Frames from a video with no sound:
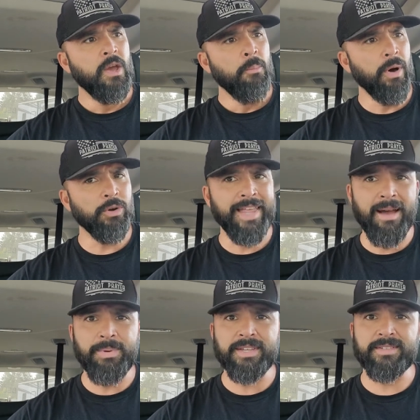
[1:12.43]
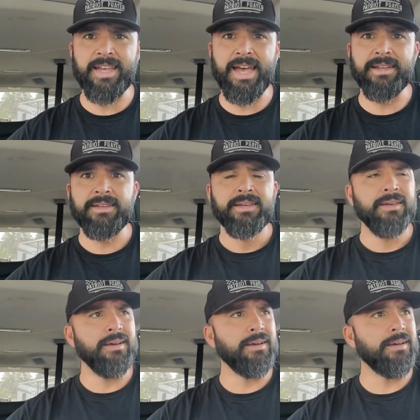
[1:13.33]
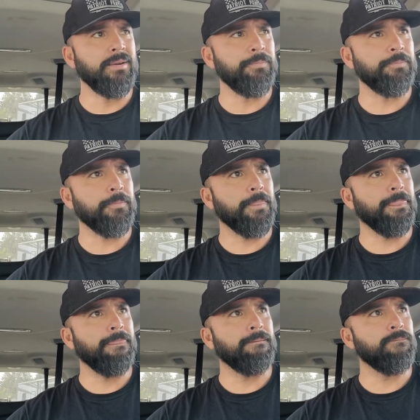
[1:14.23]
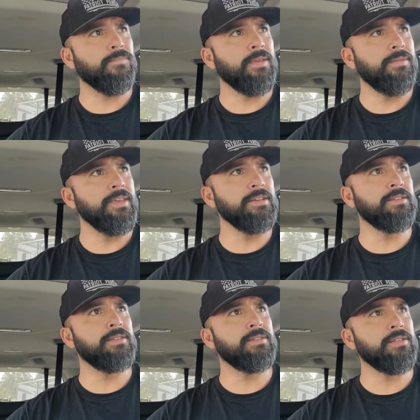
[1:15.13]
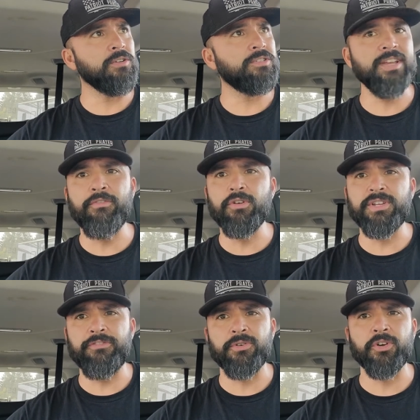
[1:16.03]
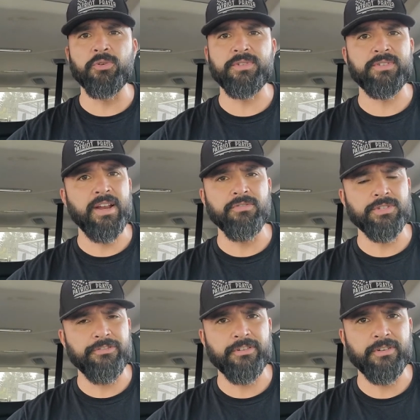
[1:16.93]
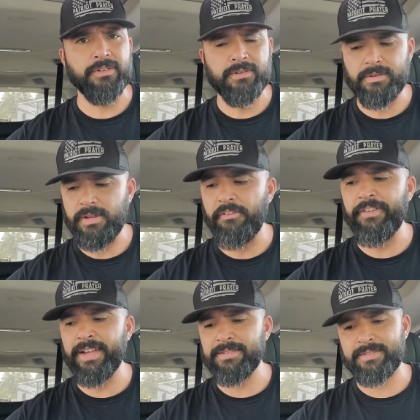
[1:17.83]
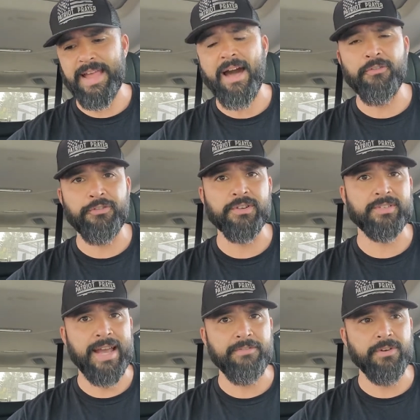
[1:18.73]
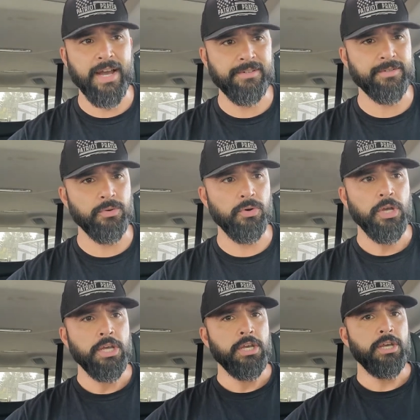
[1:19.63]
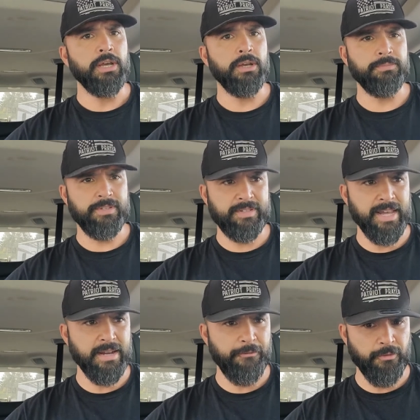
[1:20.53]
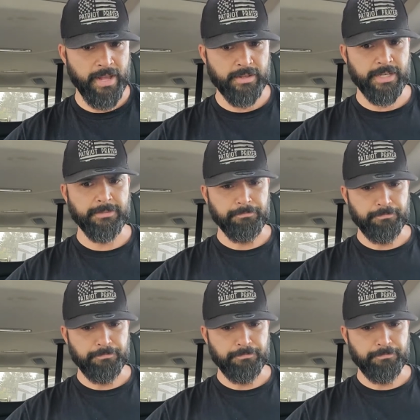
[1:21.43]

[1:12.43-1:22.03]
But with that being said, there are several different groups and several different events out in front of Skyview High School to stand up for Melanie,